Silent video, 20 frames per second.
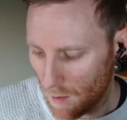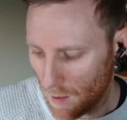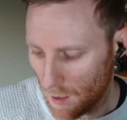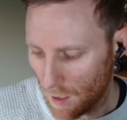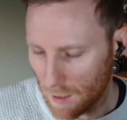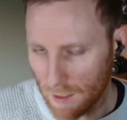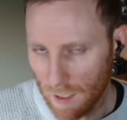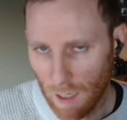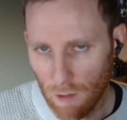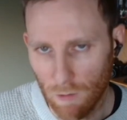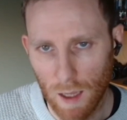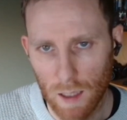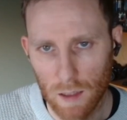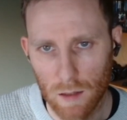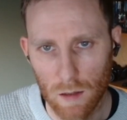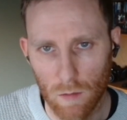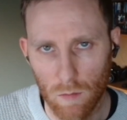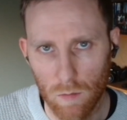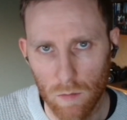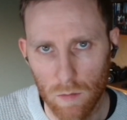and direct
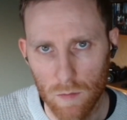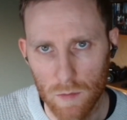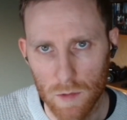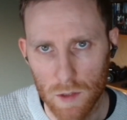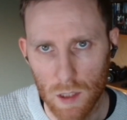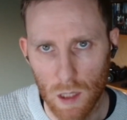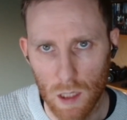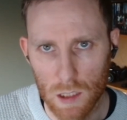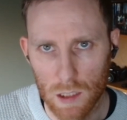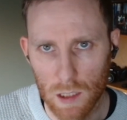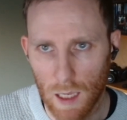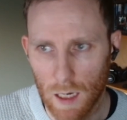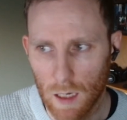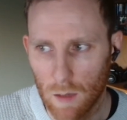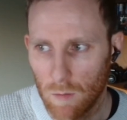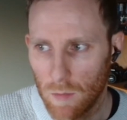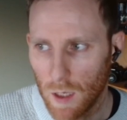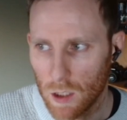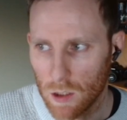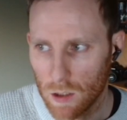them to this landing
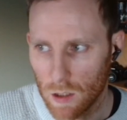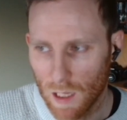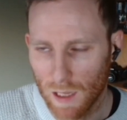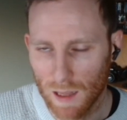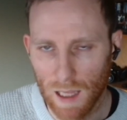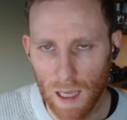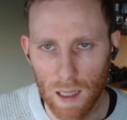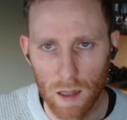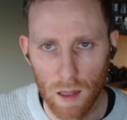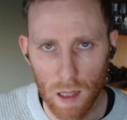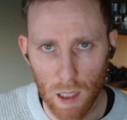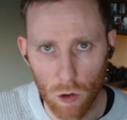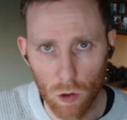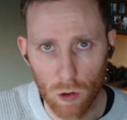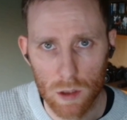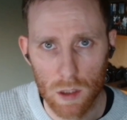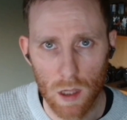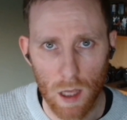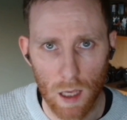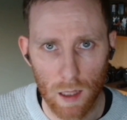page. They go
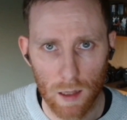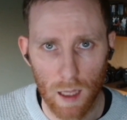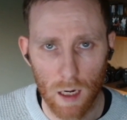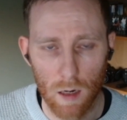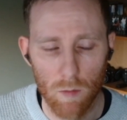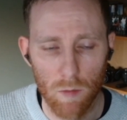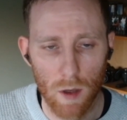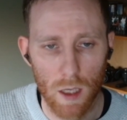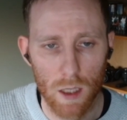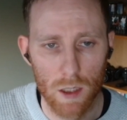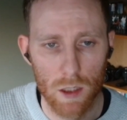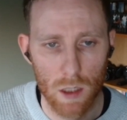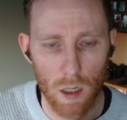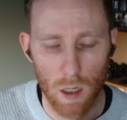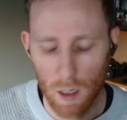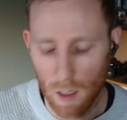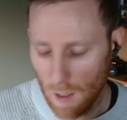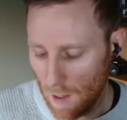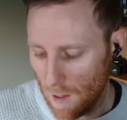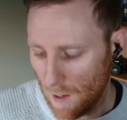to that landing page
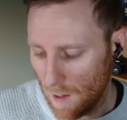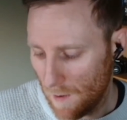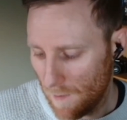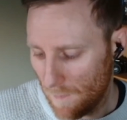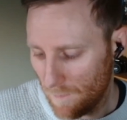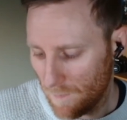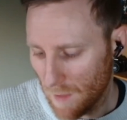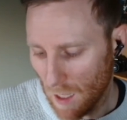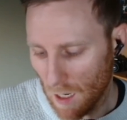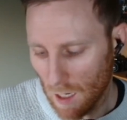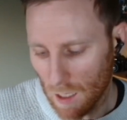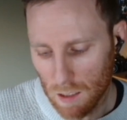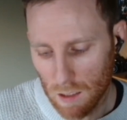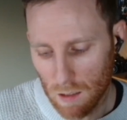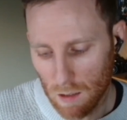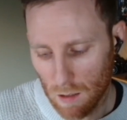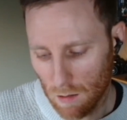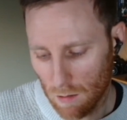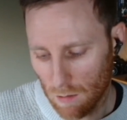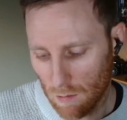and
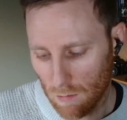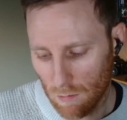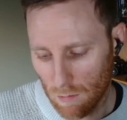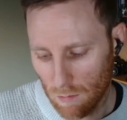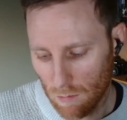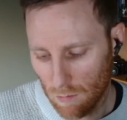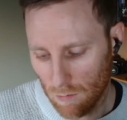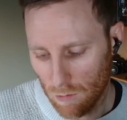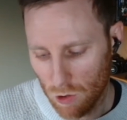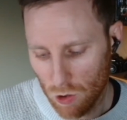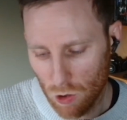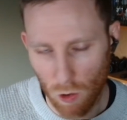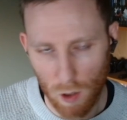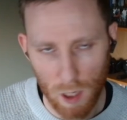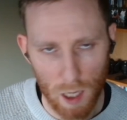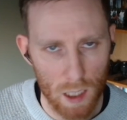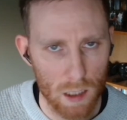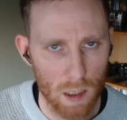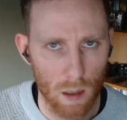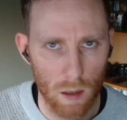it's
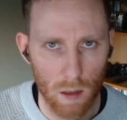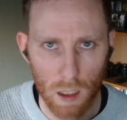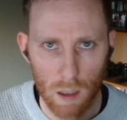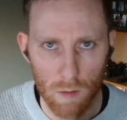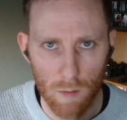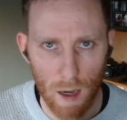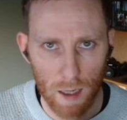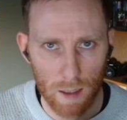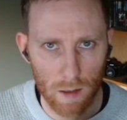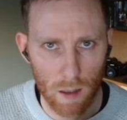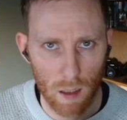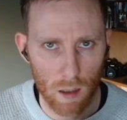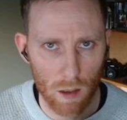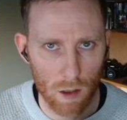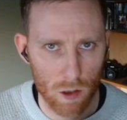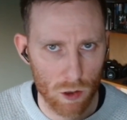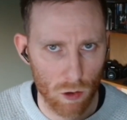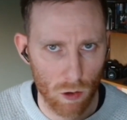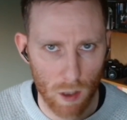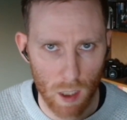showcasing the lead magnet, it
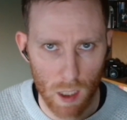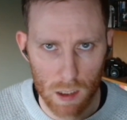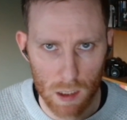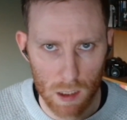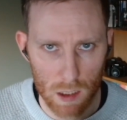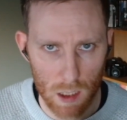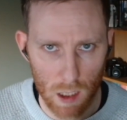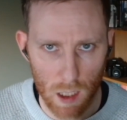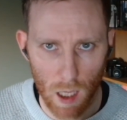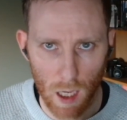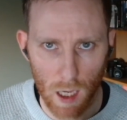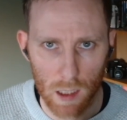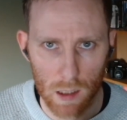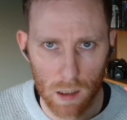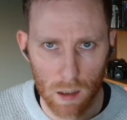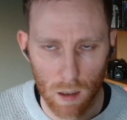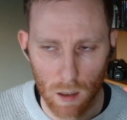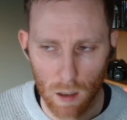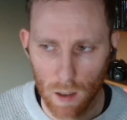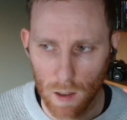showcases the
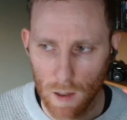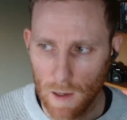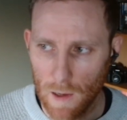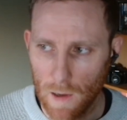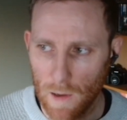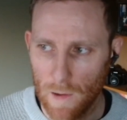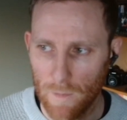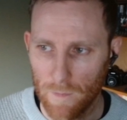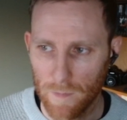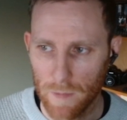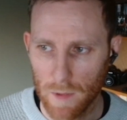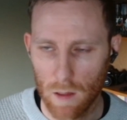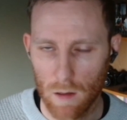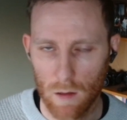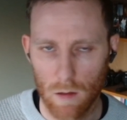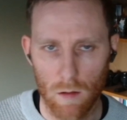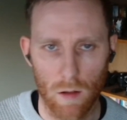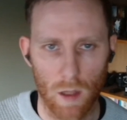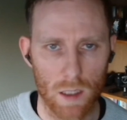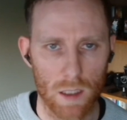guide.
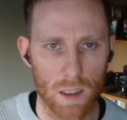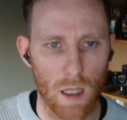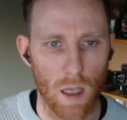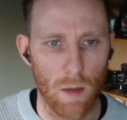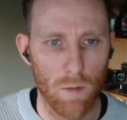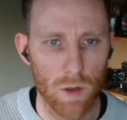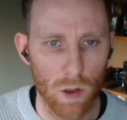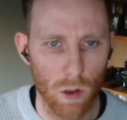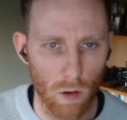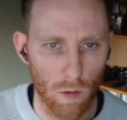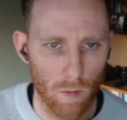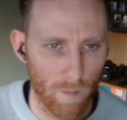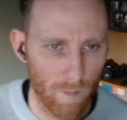That's step 2.